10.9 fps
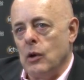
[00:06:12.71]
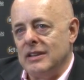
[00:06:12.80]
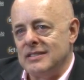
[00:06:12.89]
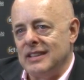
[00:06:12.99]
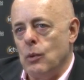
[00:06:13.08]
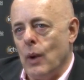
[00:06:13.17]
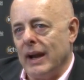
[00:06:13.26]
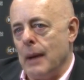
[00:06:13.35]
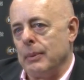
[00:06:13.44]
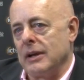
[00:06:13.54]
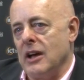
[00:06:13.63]
You only see one
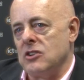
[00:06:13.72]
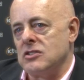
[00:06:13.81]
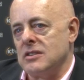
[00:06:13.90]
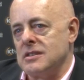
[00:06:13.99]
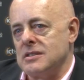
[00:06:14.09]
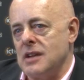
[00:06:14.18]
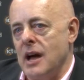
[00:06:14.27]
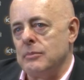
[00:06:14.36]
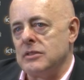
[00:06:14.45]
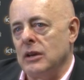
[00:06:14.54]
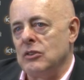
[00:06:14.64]
application at a
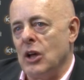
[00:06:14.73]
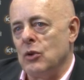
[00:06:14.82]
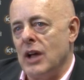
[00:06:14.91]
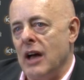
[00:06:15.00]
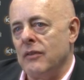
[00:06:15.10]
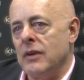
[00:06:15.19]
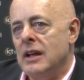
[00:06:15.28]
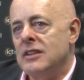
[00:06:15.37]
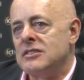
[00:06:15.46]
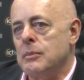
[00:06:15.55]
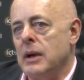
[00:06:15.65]
time, so you don't have
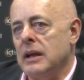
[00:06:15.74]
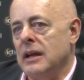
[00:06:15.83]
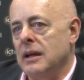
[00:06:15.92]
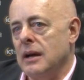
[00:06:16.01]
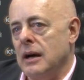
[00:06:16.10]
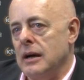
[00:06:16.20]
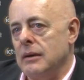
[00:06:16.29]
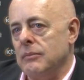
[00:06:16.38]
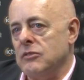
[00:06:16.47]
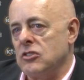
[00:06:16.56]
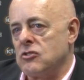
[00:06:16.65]
so many
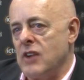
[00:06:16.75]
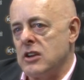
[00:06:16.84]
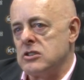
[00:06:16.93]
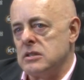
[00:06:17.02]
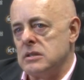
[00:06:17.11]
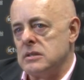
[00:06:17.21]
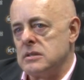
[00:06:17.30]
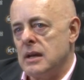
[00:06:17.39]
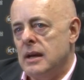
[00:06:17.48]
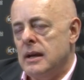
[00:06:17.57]
distractions.